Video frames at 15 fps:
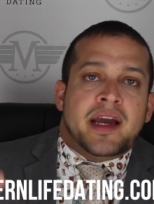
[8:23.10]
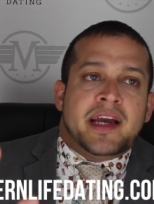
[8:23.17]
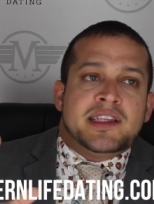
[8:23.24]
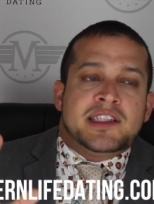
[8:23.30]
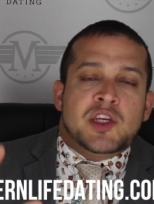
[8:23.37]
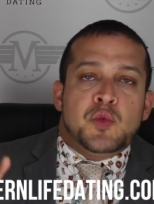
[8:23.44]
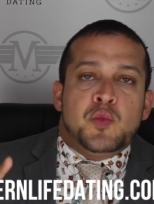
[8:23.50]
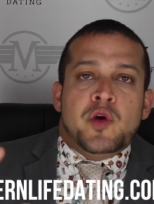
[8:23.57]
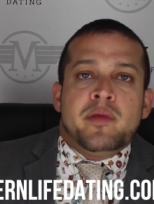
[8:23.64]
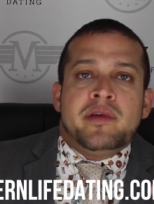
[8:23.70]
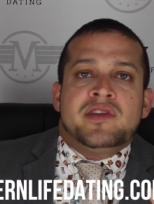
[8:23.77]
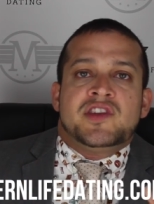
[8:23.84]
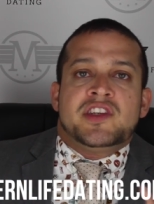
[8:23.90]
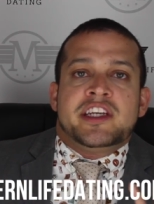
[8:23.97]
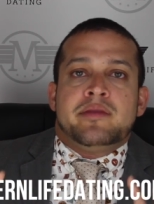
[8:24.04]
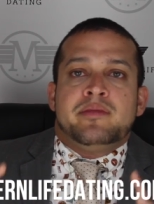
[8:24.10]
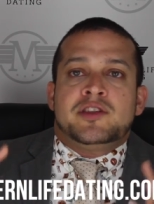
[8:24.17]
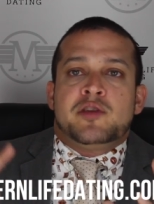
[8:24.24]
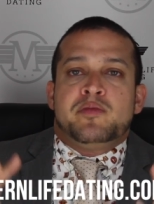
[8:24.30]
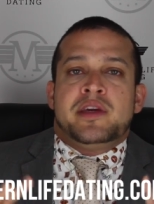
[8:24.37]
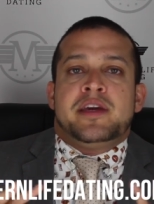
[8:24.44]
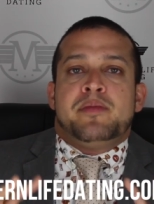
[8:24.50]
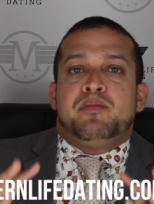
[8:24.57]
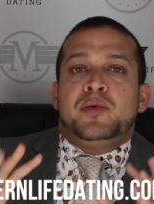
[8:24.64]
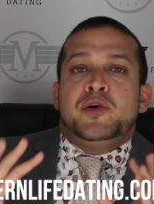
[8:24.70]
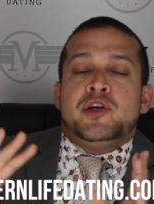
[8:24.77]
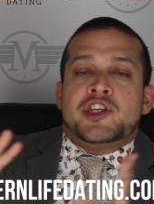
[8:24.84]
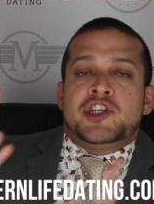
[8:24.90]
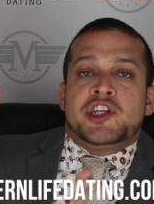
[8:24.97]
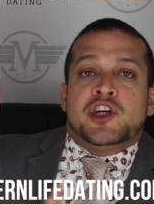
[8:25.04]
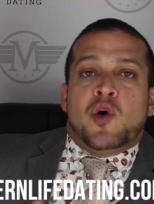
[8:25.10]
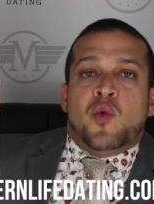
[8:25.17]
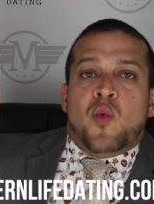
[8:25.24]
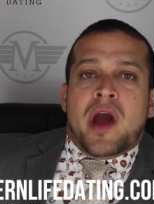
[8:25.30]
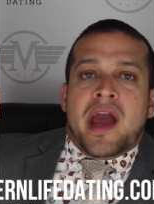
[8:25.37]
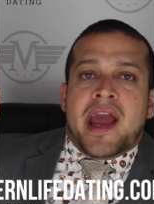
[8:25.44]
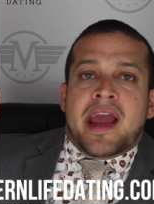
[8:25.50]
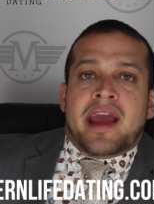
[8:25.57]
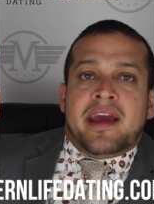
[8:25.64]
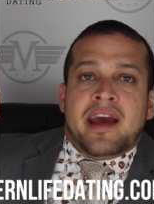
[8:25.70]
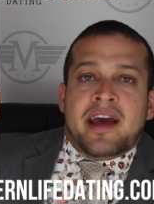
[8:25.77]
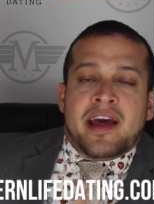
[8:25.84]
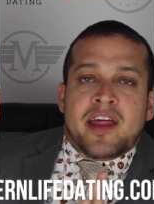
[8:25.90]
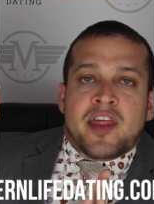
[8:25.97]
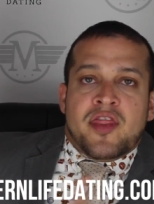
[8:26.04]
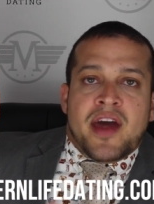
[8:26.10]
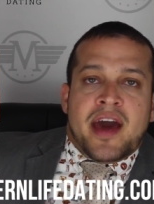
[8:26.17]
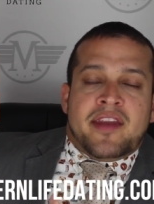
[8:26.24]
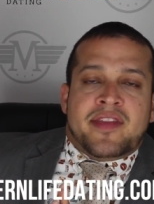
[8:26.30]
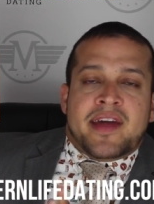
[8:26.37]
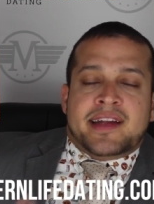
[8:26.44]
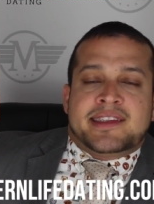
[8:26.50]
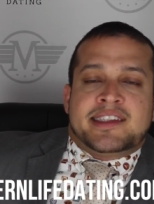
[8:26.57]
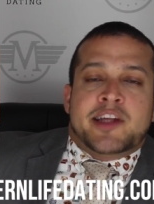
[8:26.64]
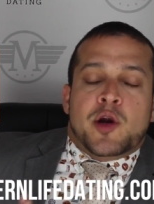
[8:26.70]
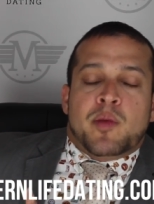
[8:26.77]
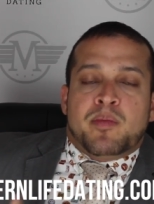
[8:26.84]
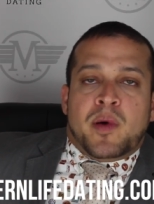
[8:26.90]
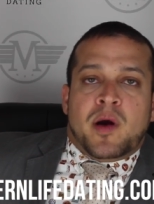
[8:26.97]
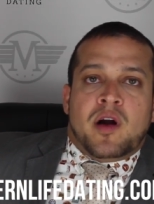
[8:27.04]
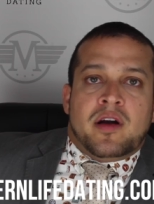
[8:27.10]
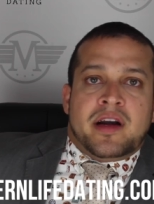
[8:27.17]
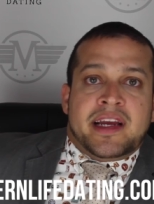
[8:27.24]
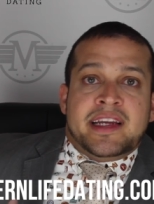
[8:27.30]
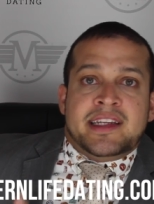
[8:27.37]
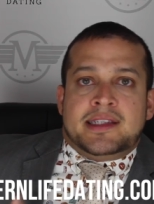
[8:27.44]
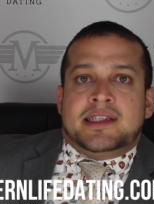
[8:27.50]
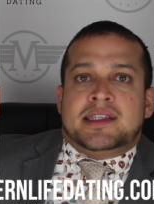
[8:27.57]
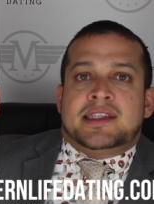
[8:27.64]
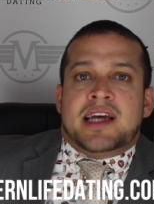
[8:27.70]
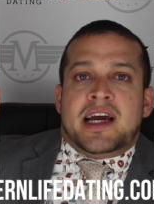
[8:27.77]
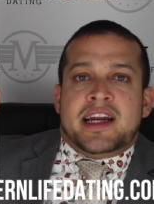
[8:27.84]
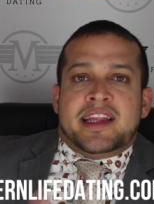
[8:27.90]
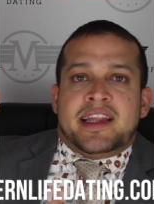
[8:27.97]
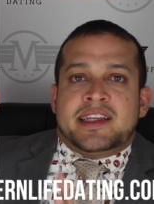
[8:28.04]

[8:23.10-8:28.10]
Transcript: And see, women seem to be pushing away that that's their part in society.